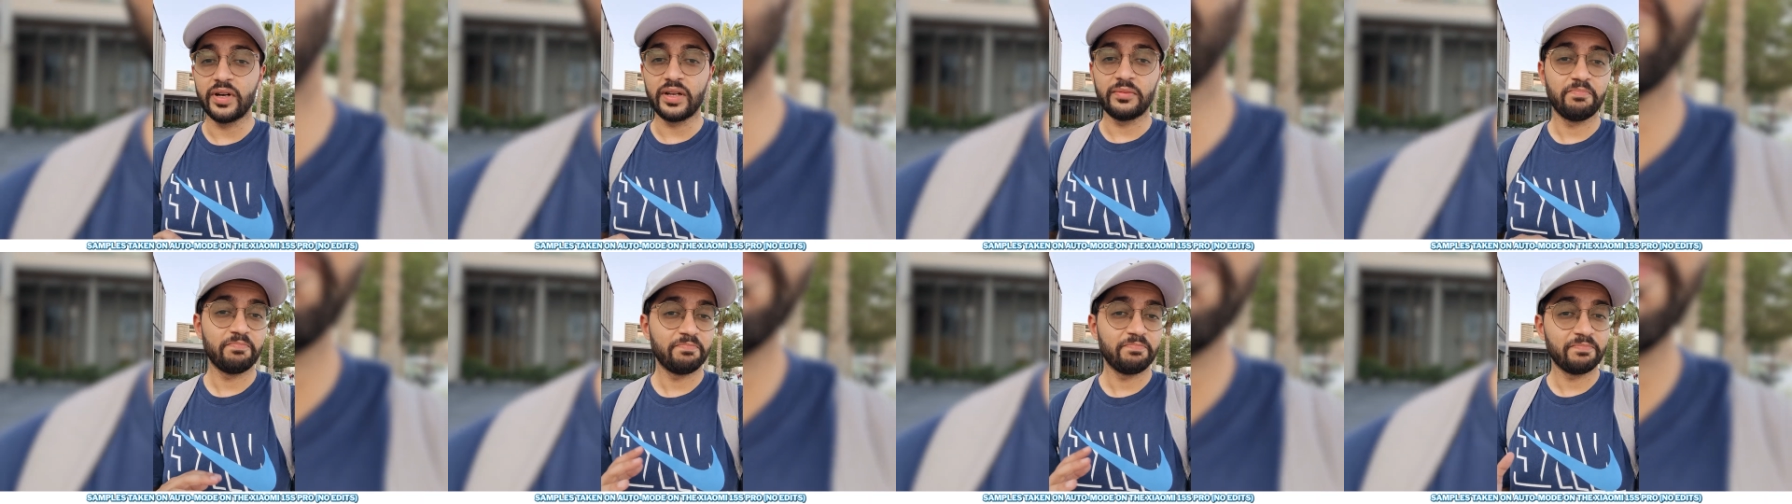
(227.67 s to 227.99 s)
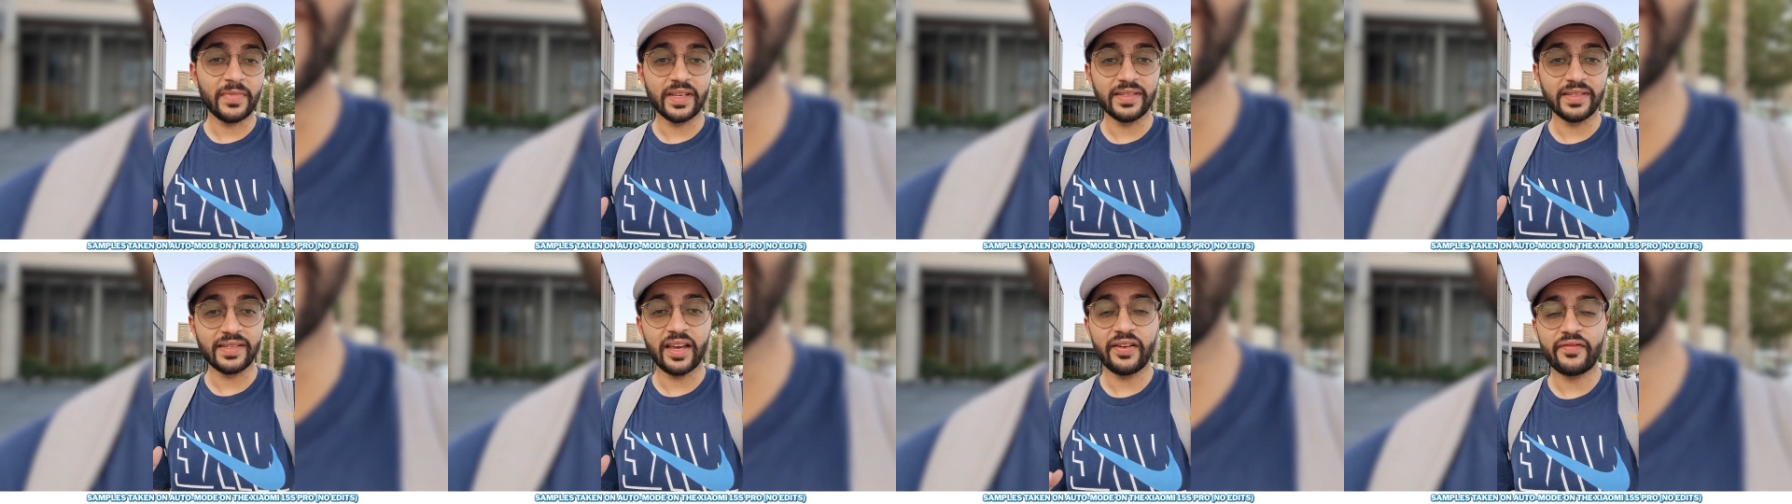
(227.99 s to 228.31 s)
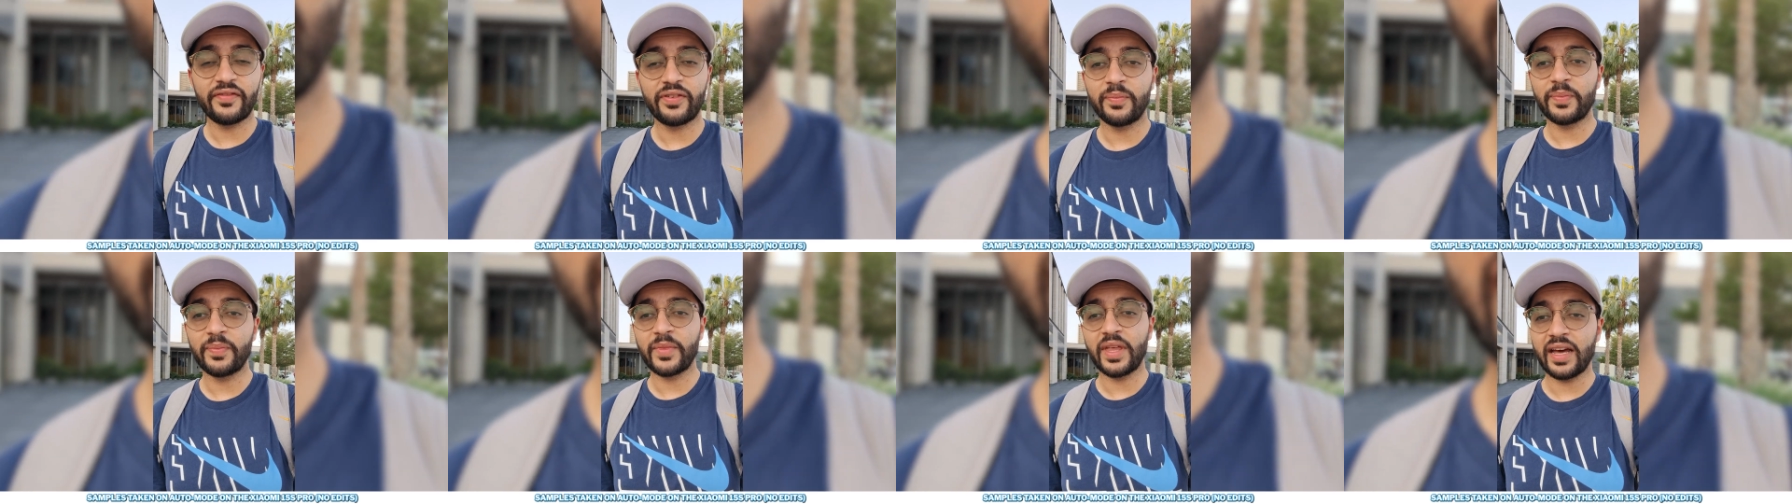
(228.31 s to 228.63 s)
But
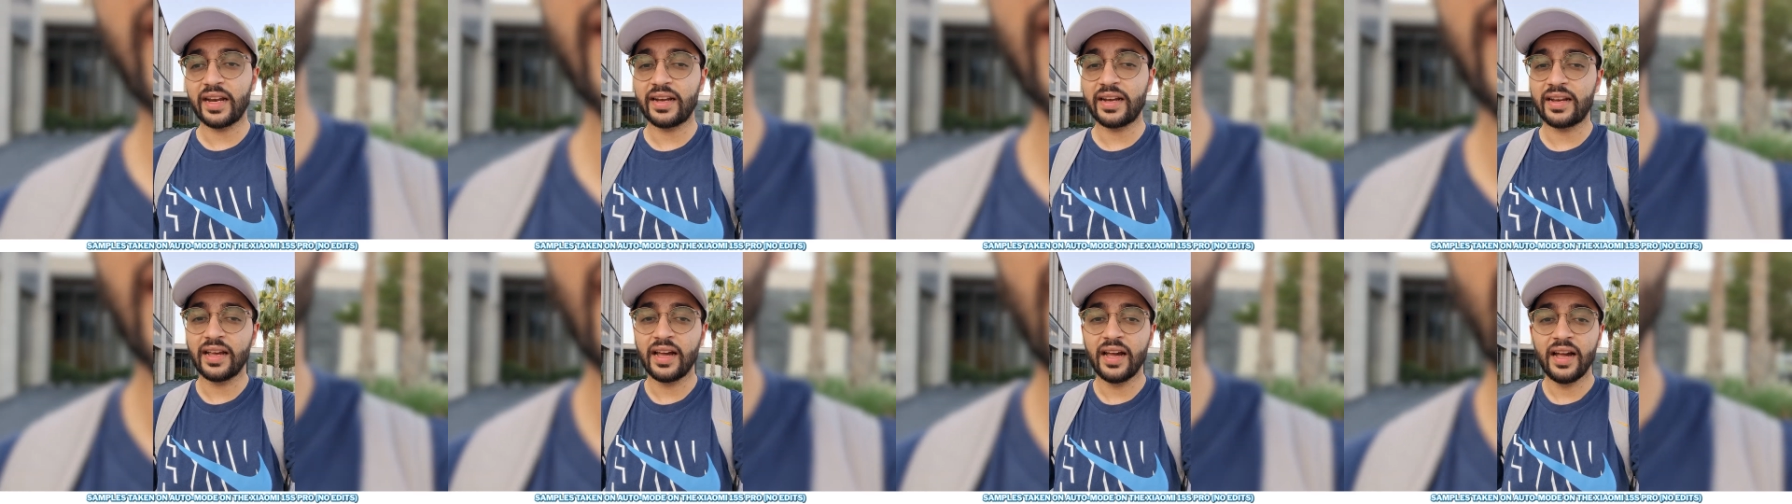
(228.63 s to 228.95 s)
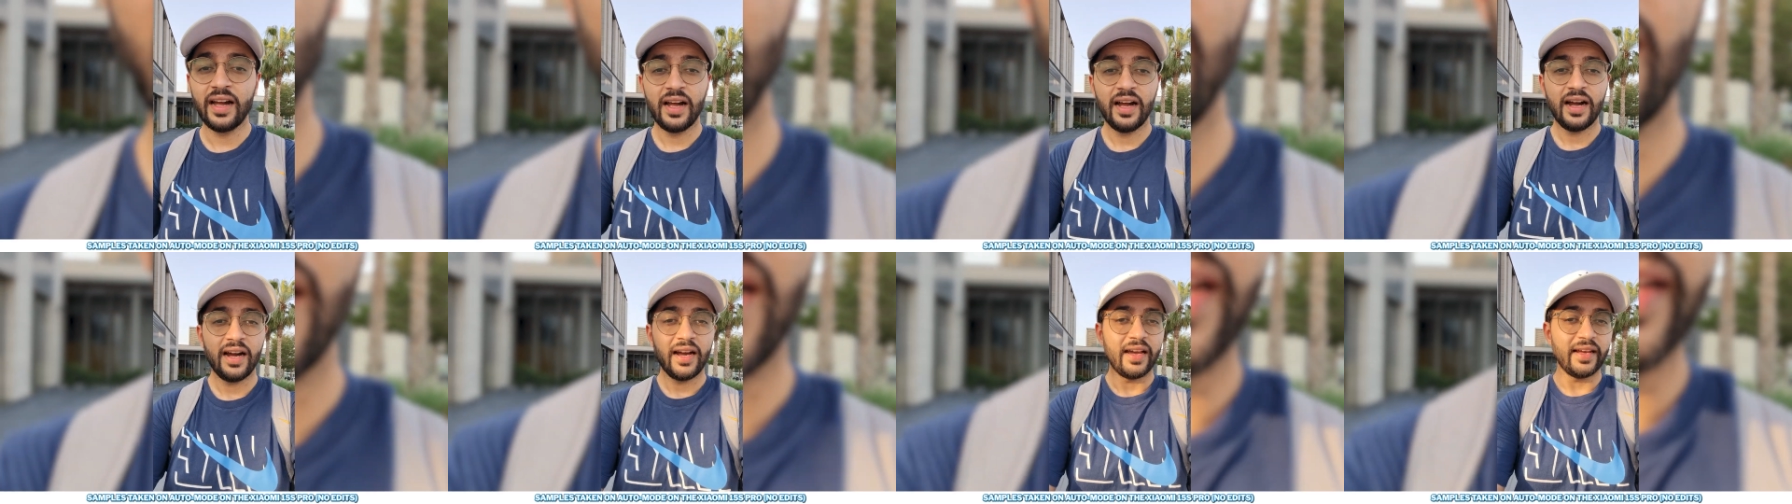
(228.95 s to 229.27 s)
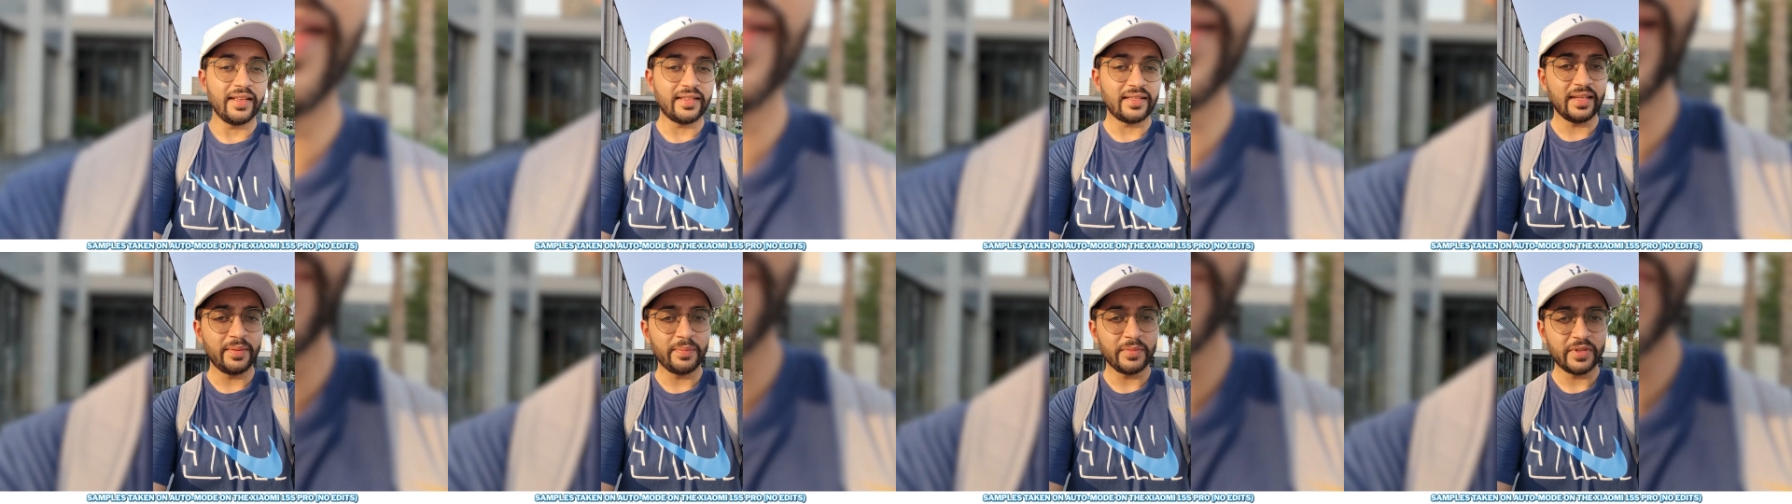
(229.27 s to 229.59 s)
aside from that,
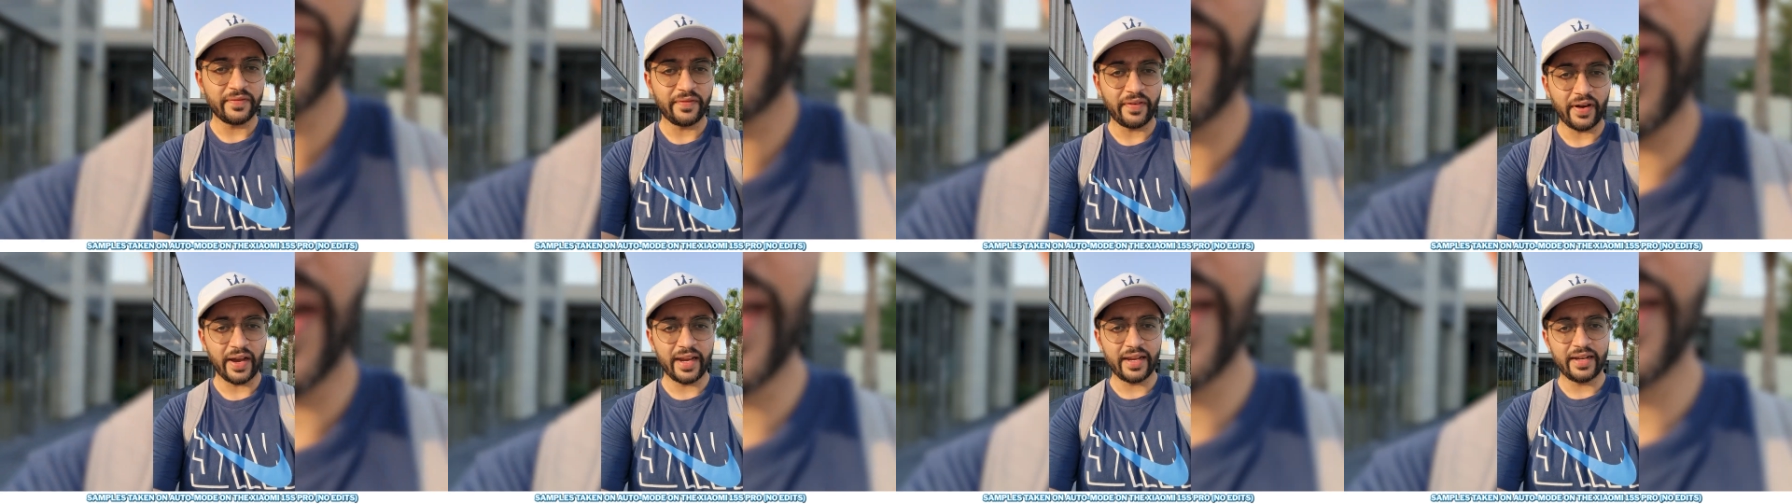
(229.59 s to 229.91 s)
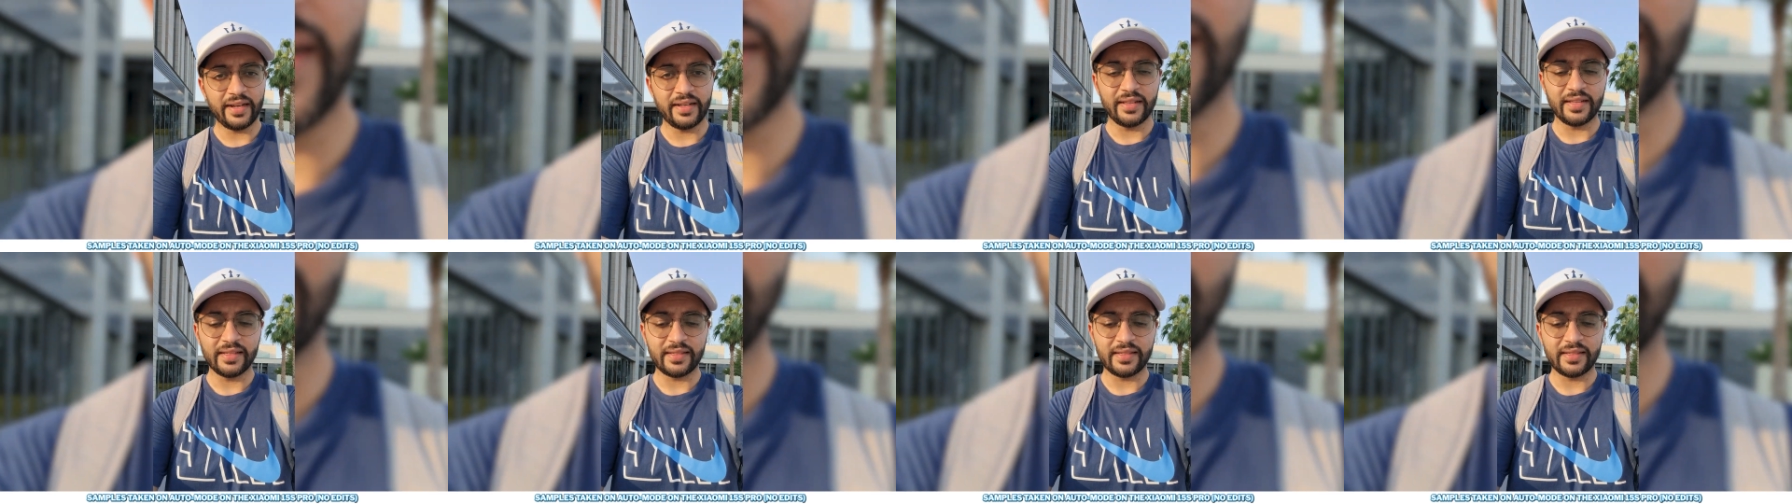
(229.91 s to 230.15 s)
it seems fine.